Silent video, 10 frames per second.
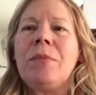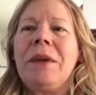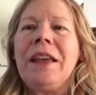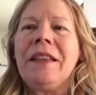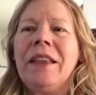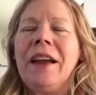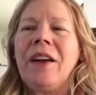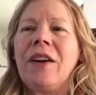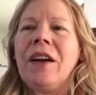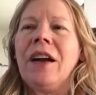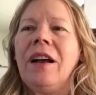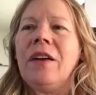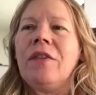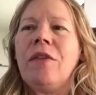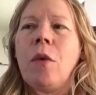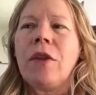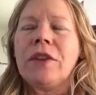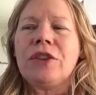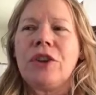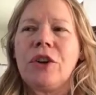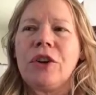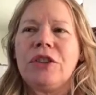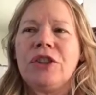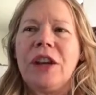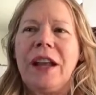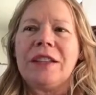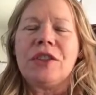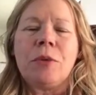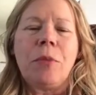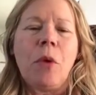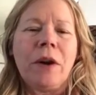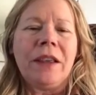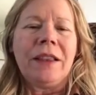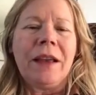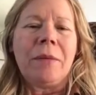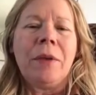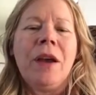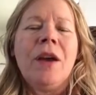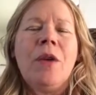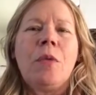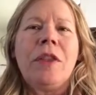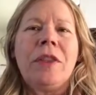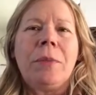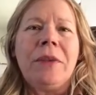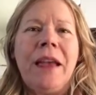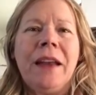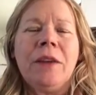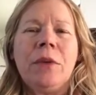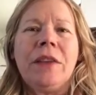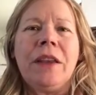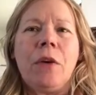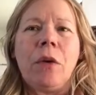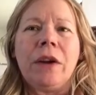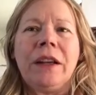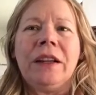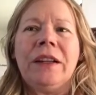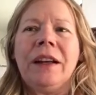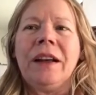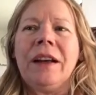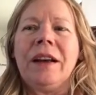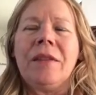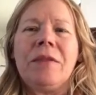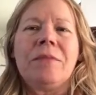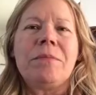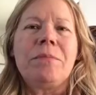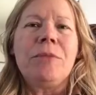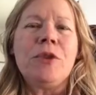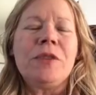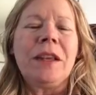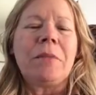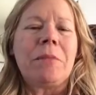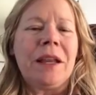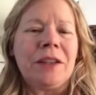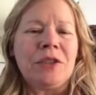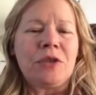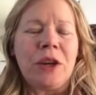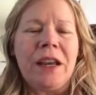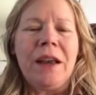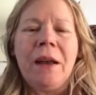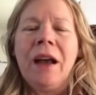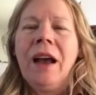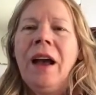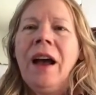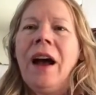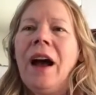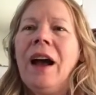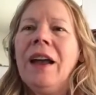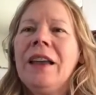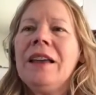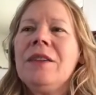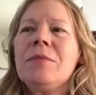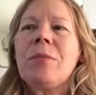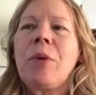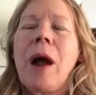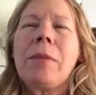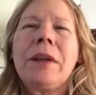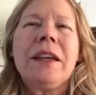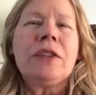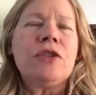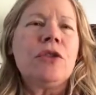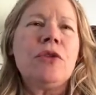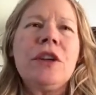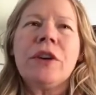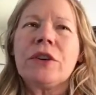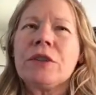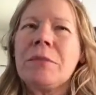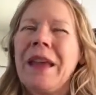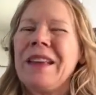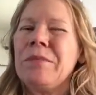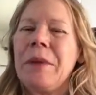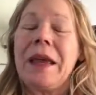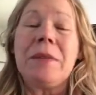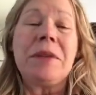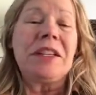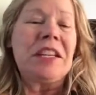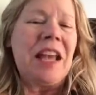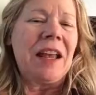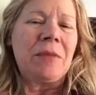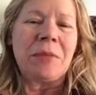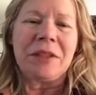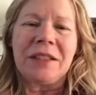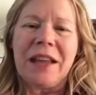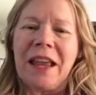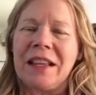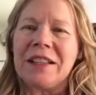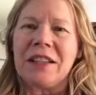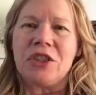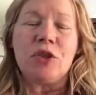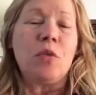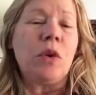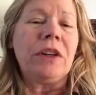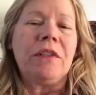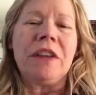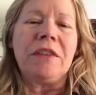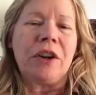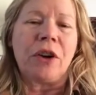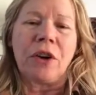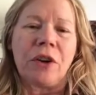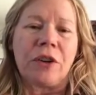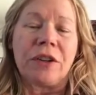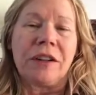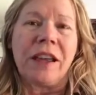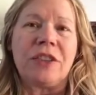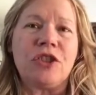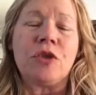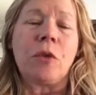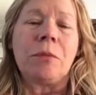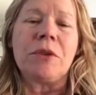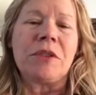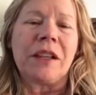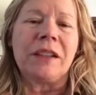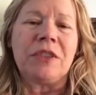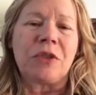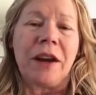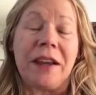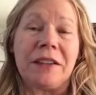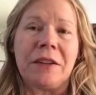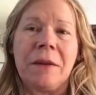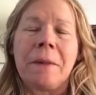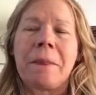being there for the church and supporting them with the piano and the organ, music ministry. I probably in 2 years made maybe 10 mistakes that you wouldn't have even heard unless you were musically trained.